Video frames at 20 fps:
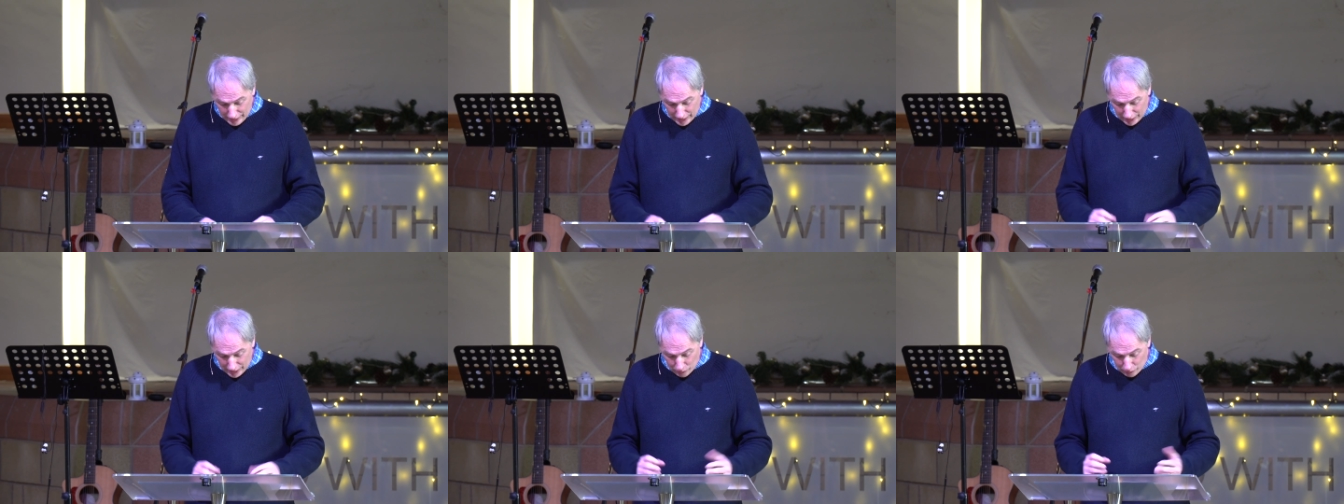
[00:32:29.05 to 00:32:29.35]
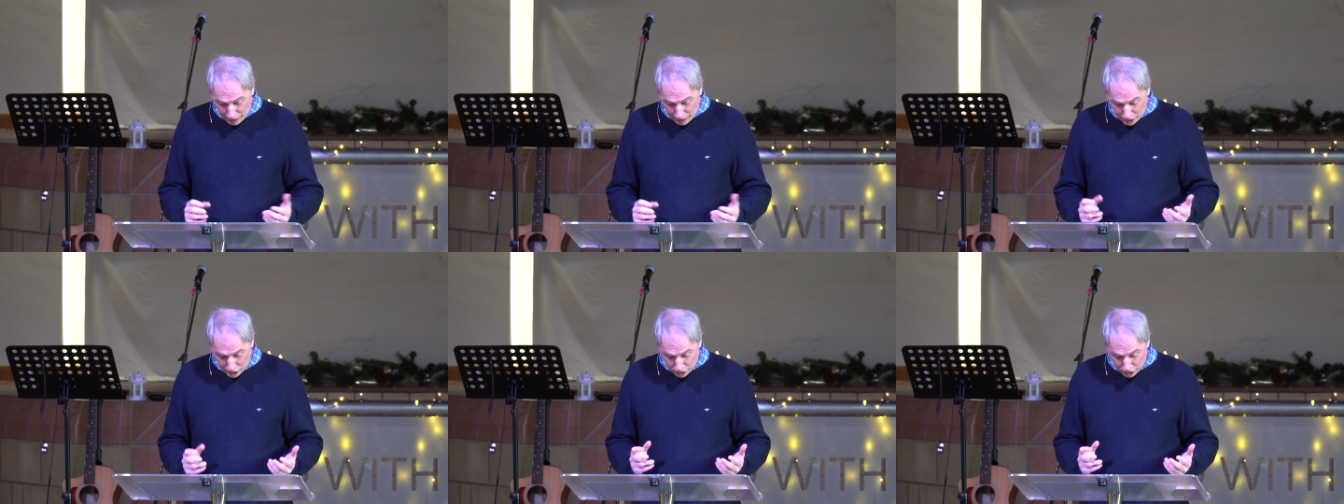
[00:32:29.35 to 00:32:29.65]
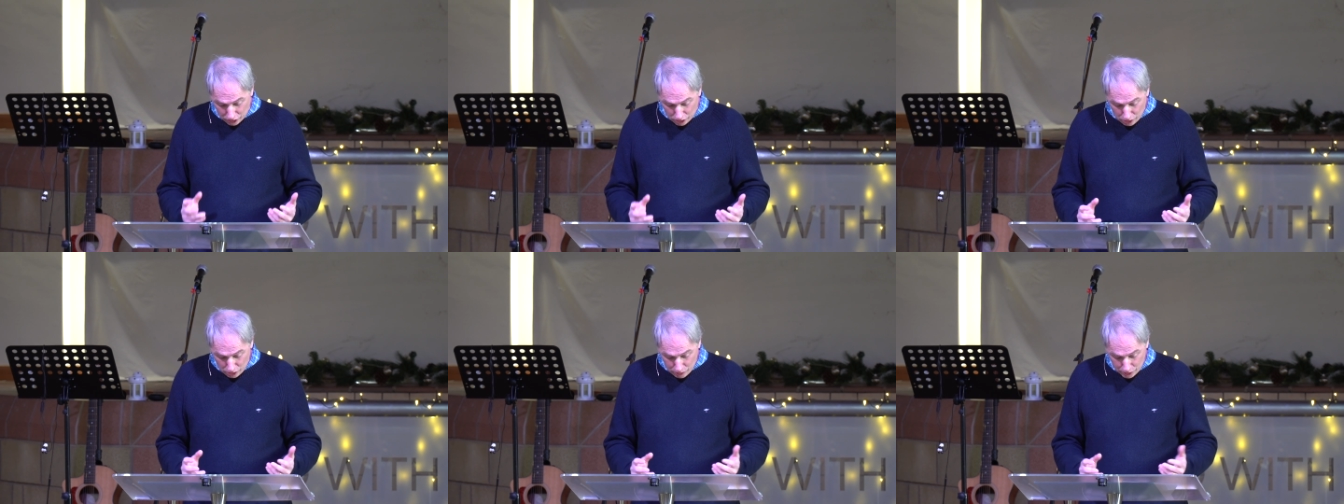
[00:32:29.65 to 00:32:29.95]
And when the
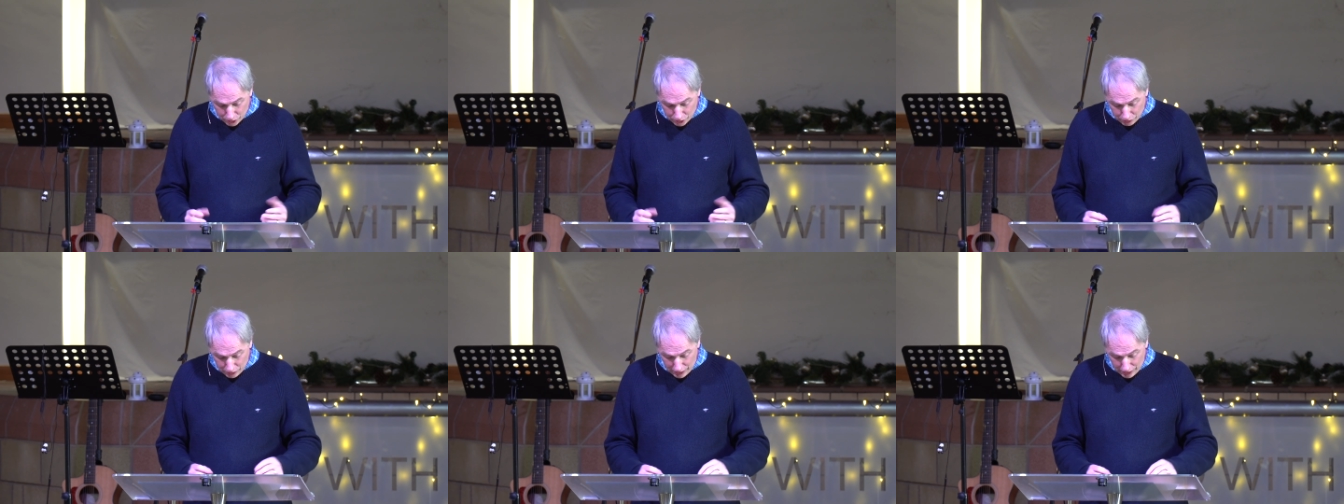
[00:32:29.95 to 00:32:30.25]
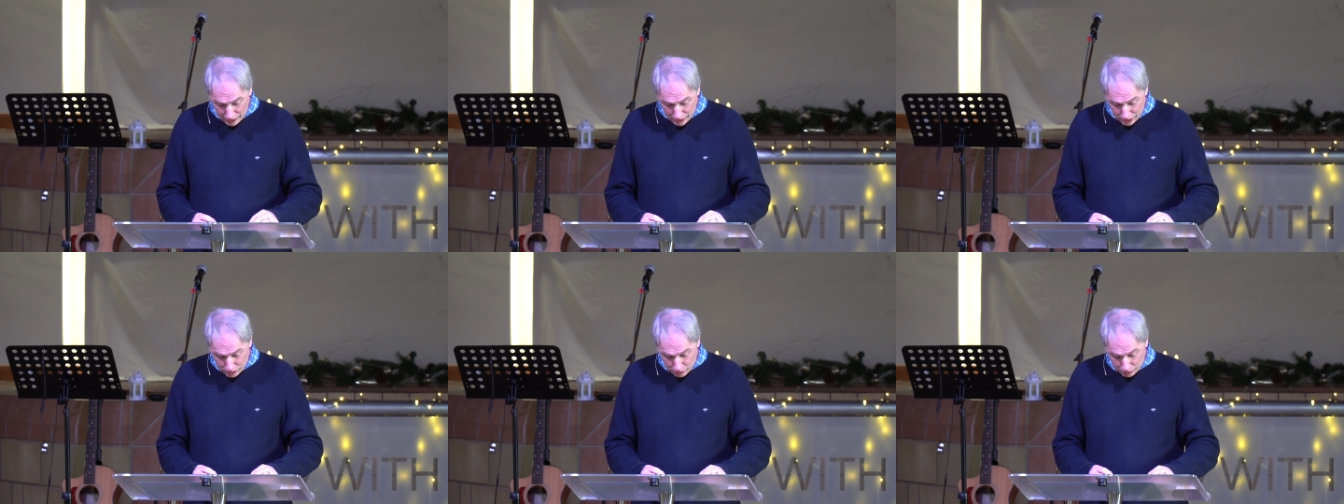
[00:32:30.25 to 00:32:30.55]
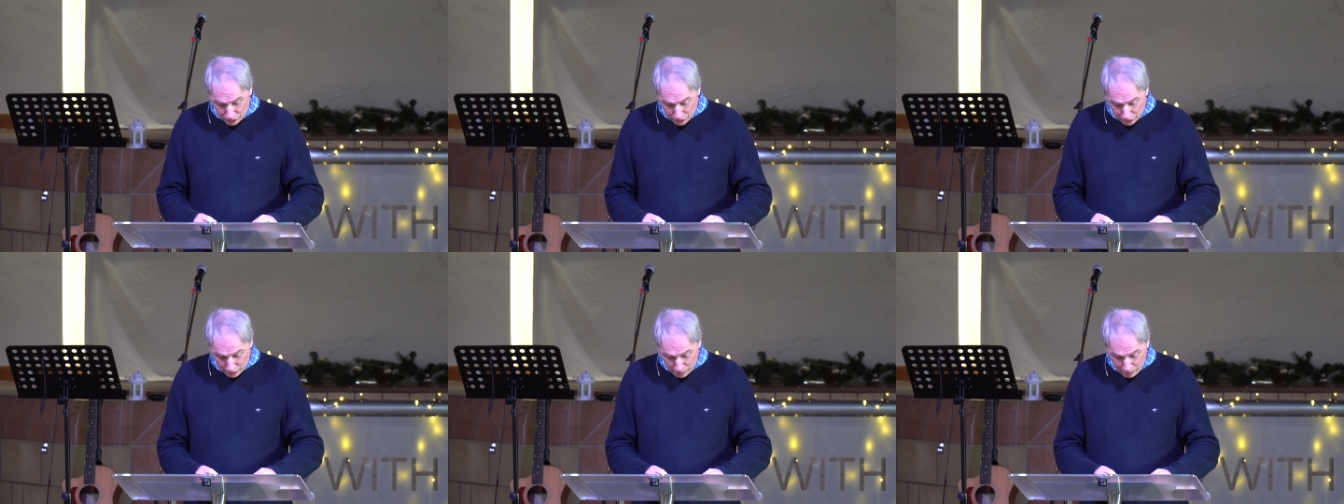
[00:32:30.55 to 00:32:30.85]
song was raised
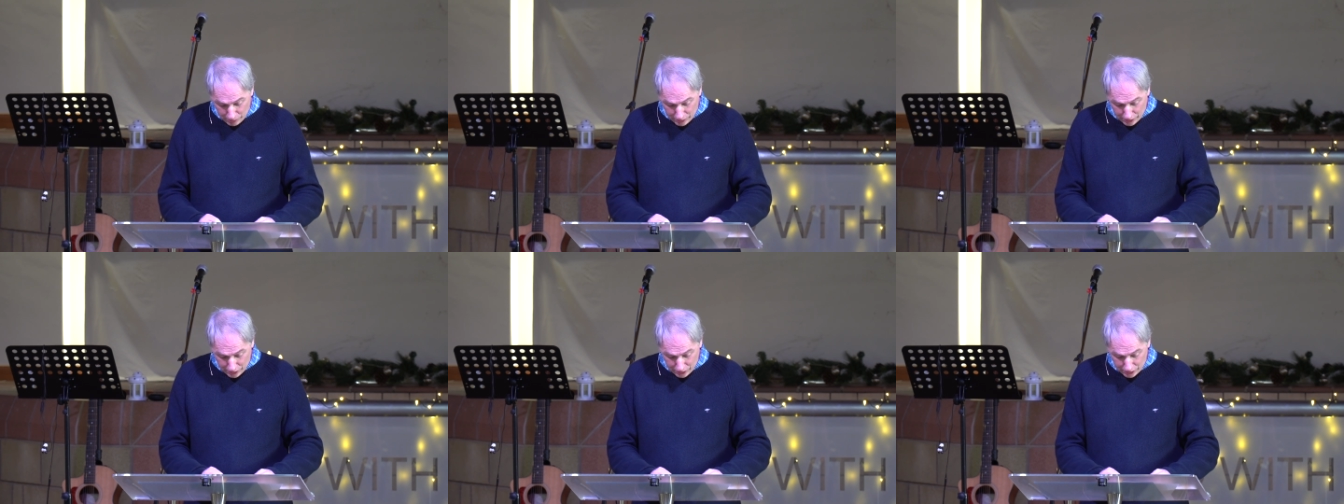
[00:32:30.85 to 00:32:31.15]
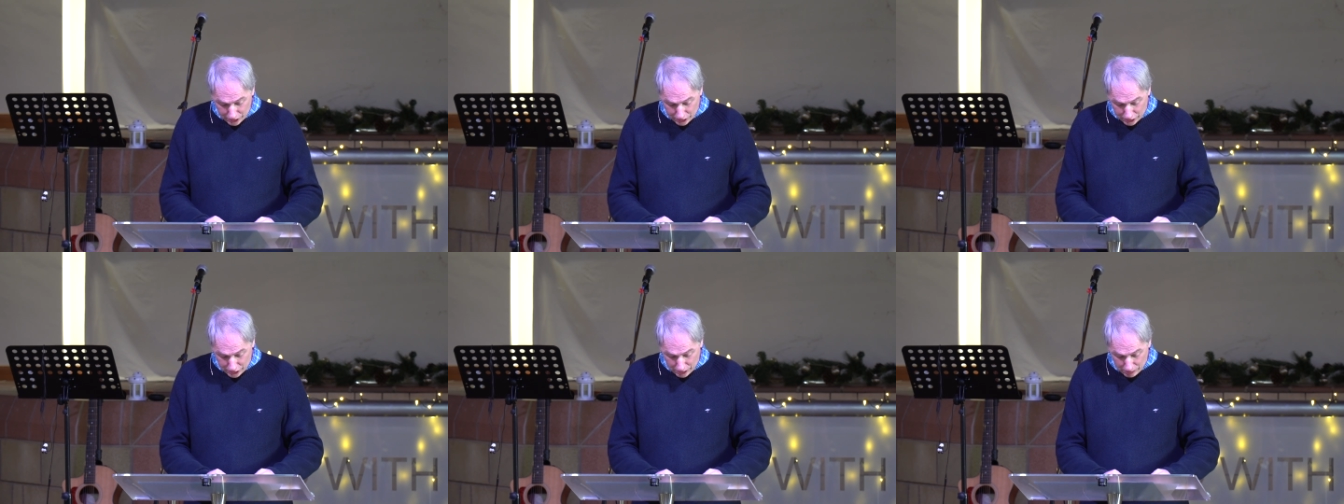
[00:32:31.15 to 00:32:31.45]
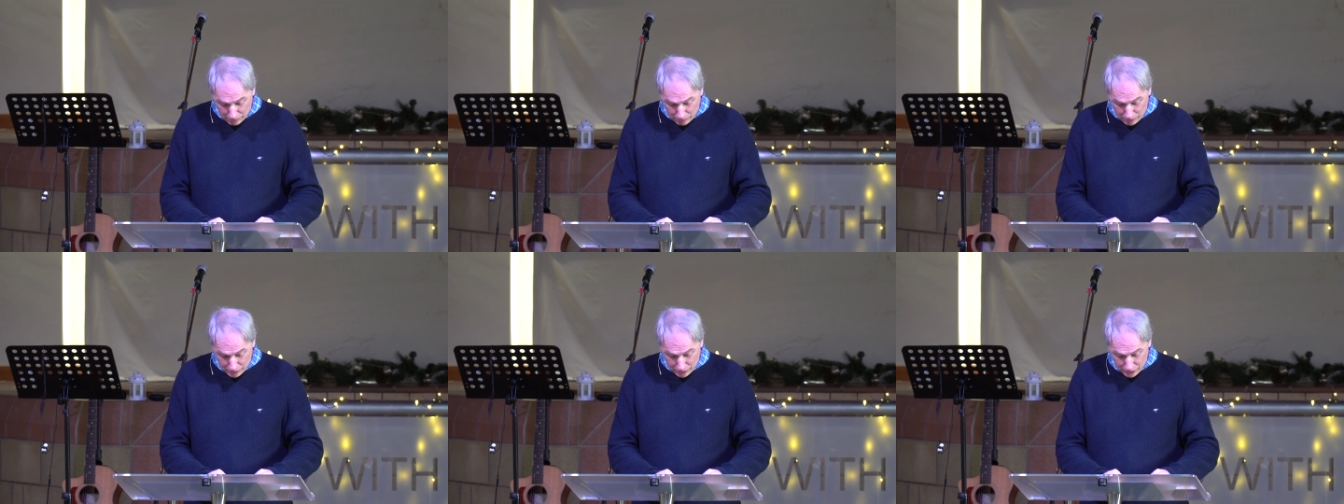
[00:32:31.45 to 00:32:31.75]
with trumpeters and
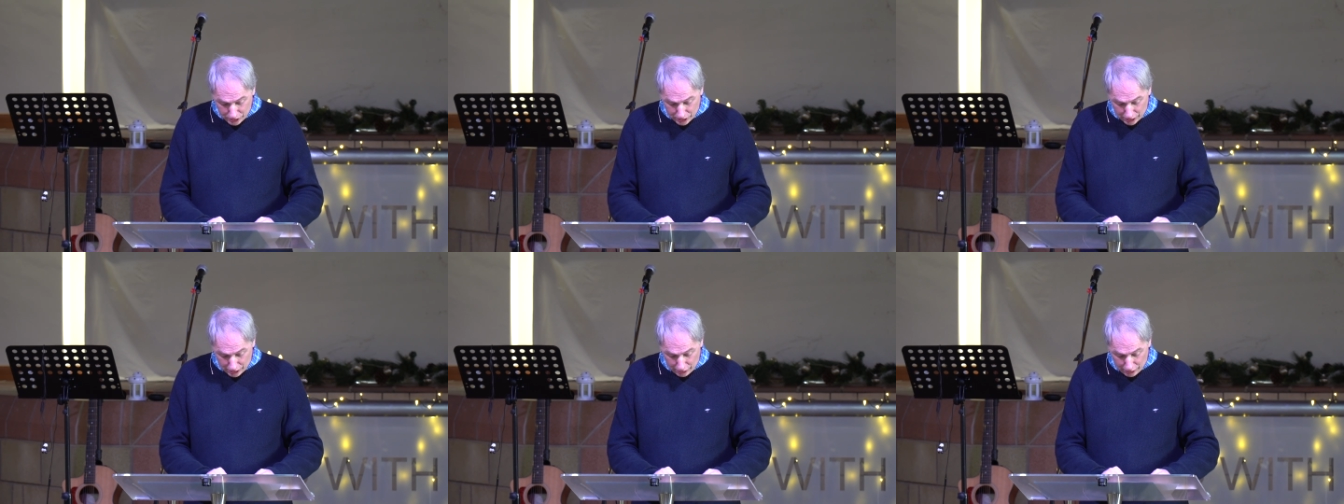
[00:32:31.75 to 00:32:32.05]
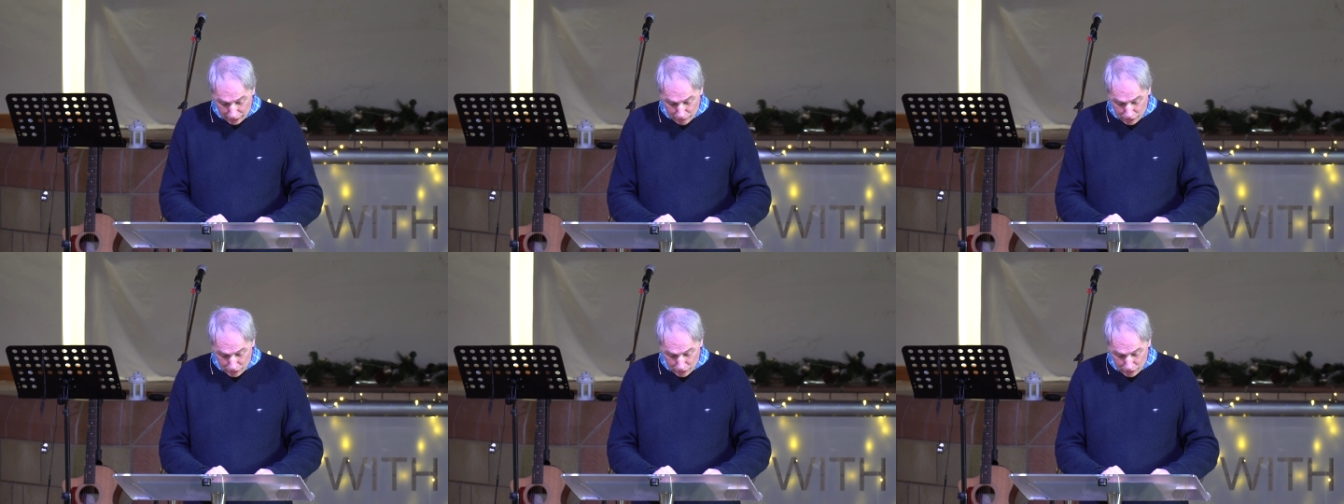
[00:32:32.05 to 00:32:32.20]
cymbals and other